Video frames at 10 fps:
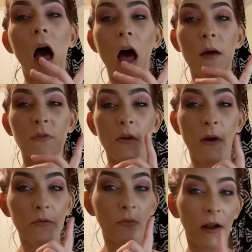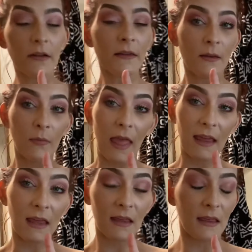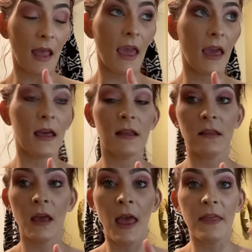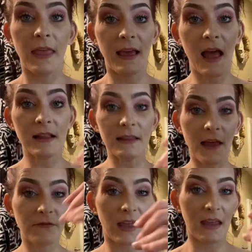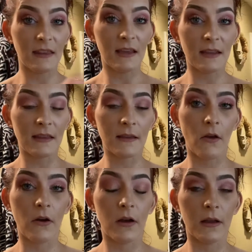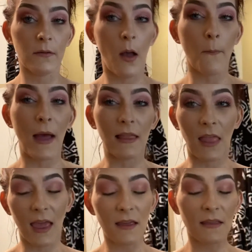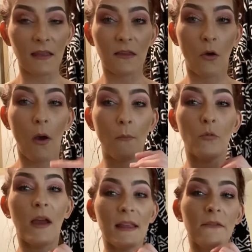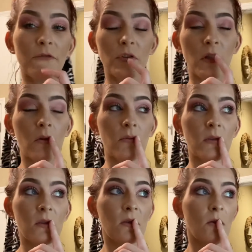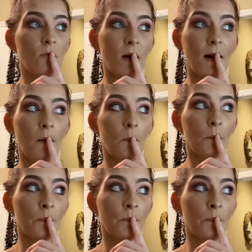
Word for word: Um, so I was wearing some leggings and they kind of left indents on my legs. And so I'm waiting for those to, um,